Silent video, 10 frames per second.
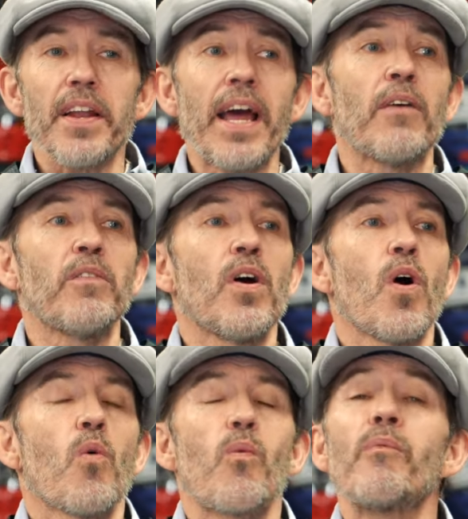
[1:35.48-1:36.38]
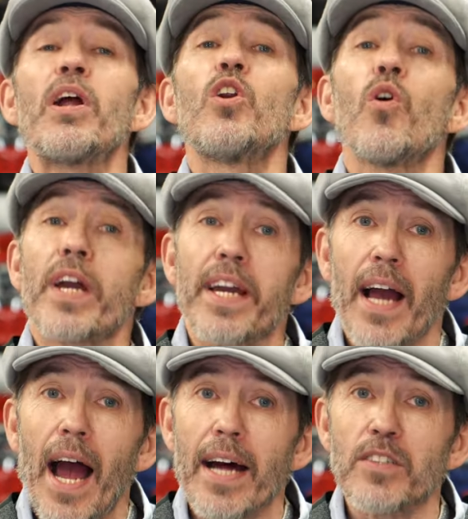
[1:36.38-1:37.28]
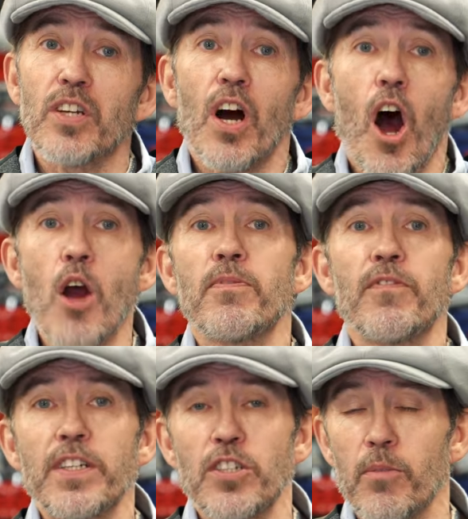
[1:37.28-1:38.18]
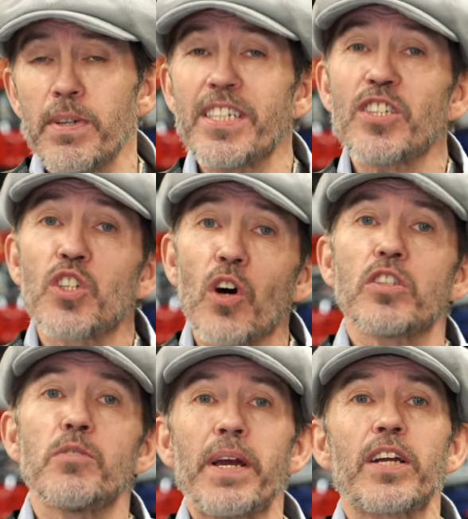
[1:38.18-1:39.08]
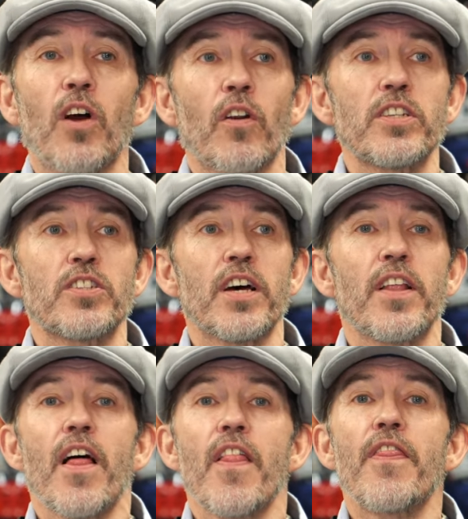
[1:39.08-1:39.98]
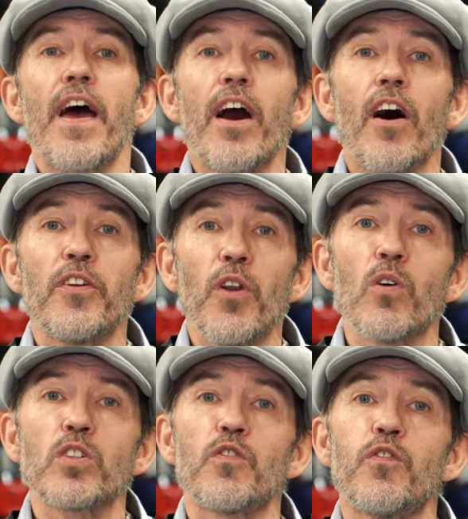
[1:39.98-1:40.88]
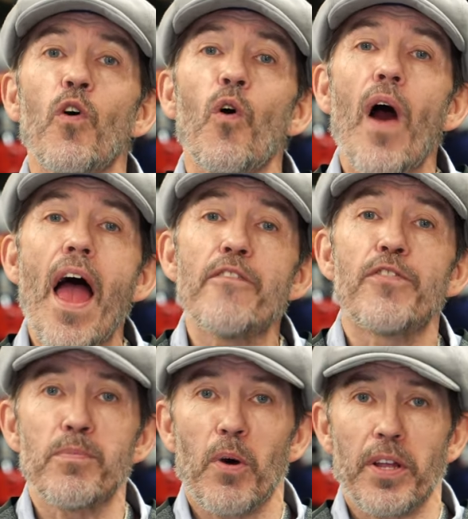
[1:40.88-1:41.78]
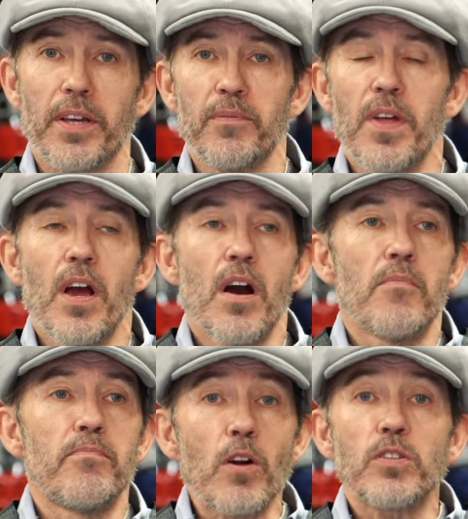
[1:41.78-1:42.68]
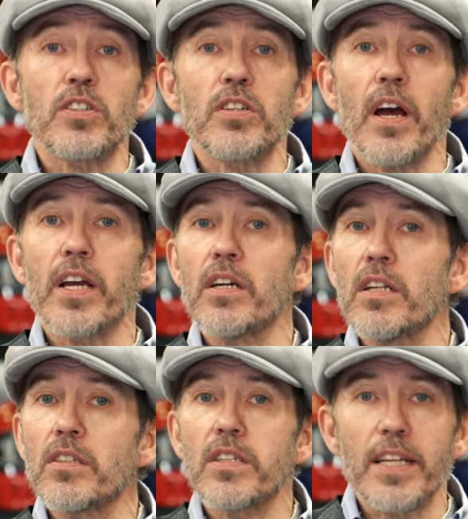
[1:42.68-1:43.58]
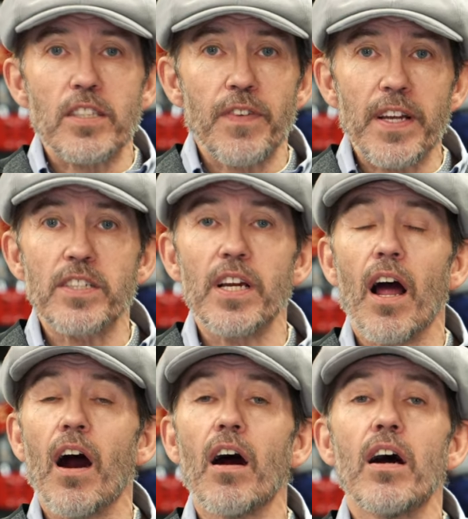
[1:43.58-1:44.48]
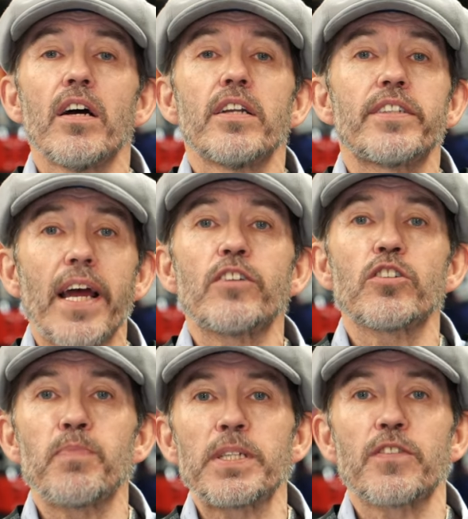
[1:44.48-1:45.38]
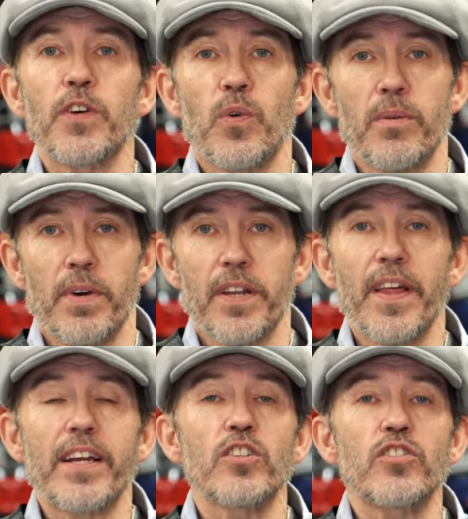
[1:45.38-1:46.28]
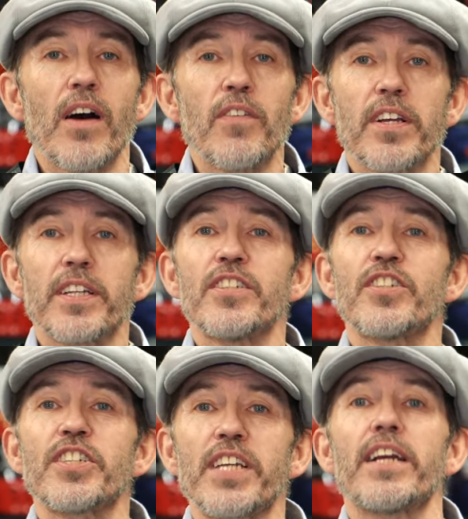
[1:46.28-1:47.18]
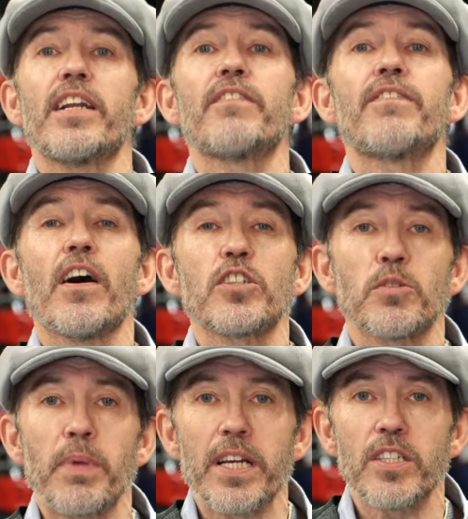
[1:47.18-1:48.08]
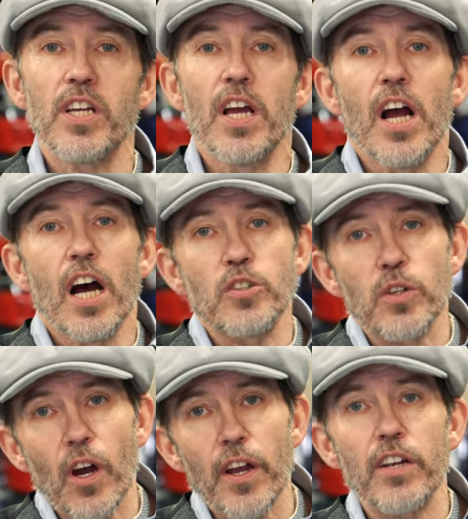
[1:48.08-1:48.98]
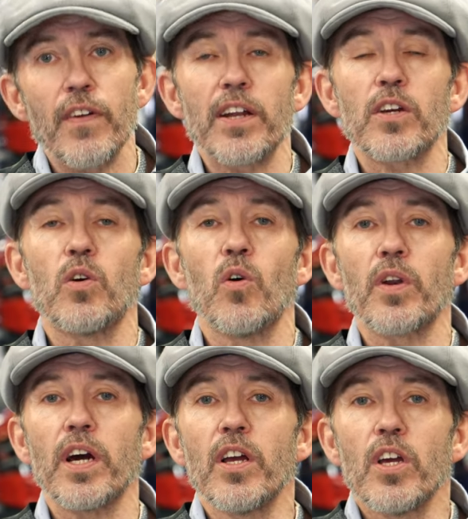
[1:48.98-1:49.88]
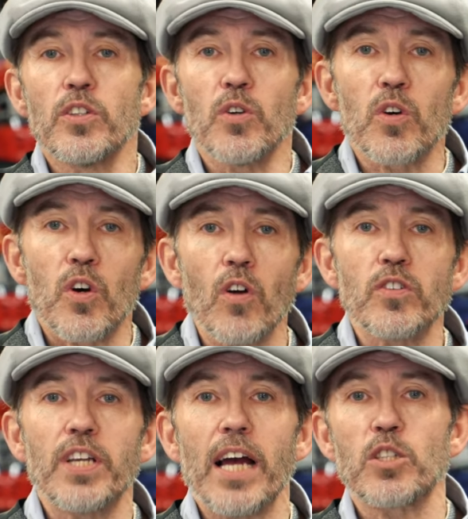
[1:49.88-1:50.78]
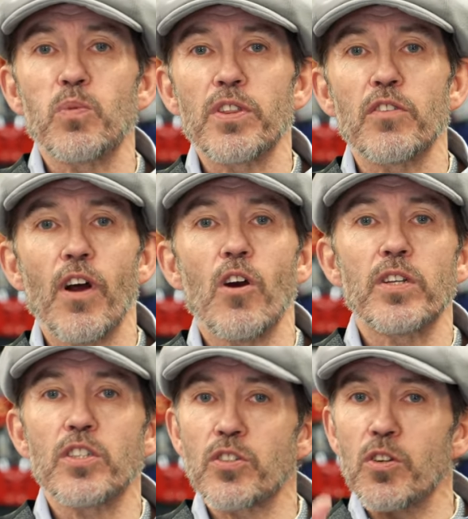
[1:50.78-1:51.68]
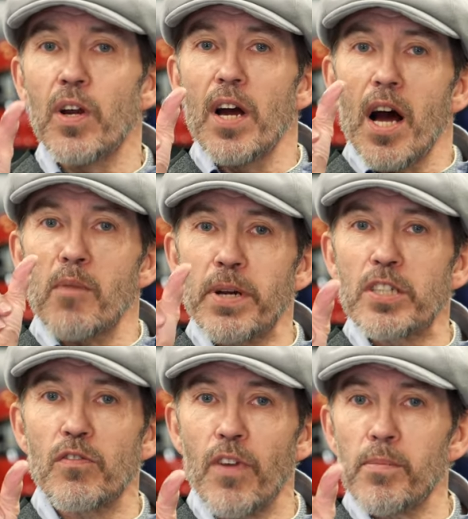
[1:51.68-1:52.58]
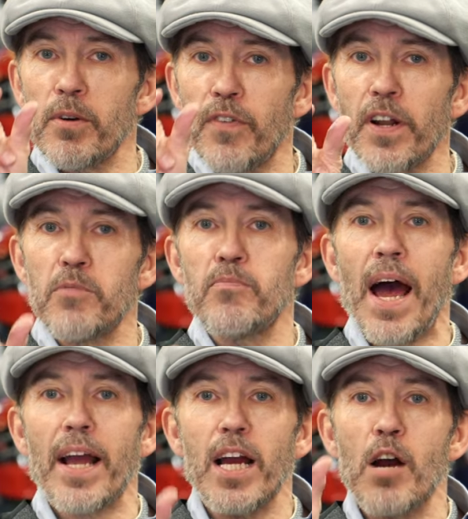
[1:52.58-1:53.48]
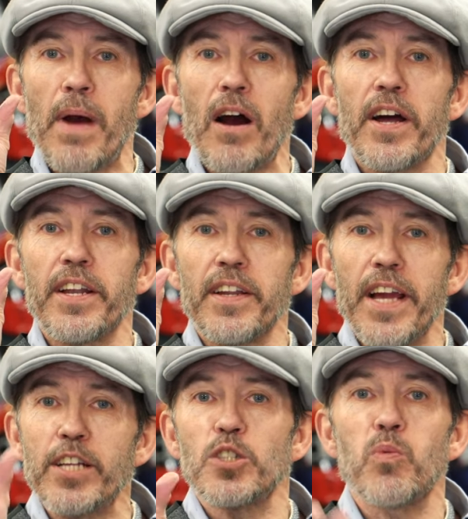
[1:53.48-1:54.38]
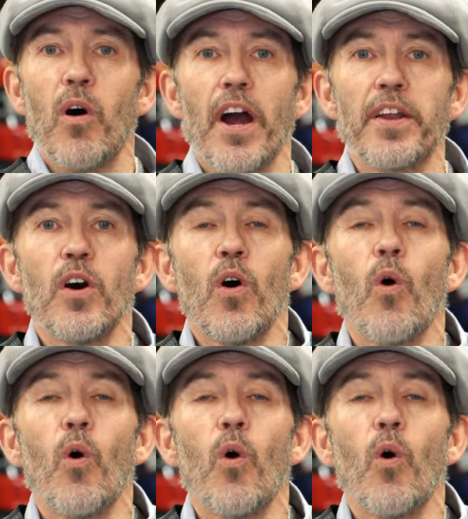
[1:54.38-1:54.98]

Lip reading: Now, when we're looking at open face helmets, it's got to be acknowledged that they are not for everybody. Motorcycles, let's face it, are dangerous bits of equipment. They can travel at insanely fast speeds. As you're going around a corner, your contact with the road is through a piece of rubber, front and back, about an inch wide.